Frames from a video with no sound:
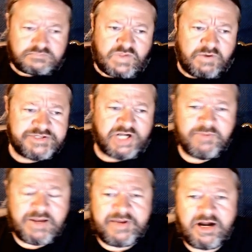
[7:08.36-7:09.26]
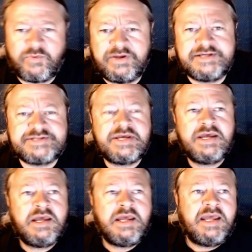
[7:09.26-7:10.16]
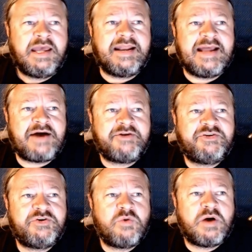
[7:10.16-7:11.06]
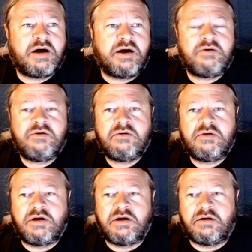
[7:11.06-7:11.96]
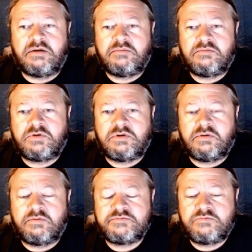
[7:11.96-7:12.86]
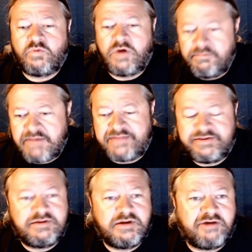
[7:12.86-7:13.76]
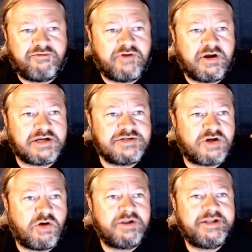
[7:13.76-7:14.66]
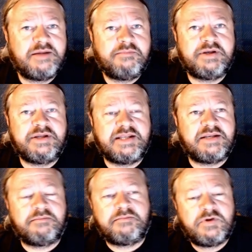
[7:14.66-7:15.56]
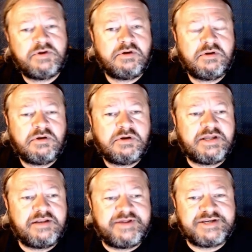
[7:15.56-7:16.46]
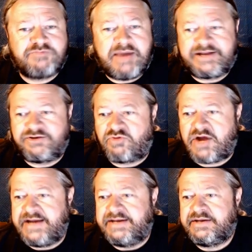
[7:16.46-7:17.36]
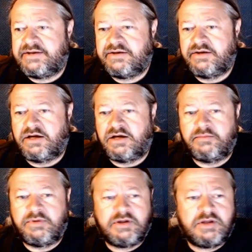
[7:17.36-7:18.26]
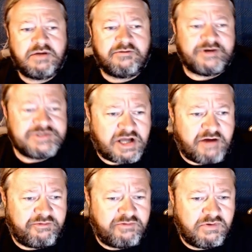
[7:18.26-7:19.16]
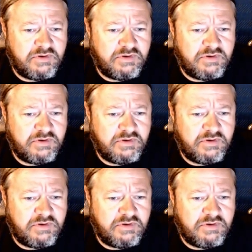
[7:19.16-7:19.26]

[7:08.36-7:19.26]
we're talking about power wheelies and how to, uh, uh, or one method of uh, controlling them and getting them, getting things back to right. Um, First off,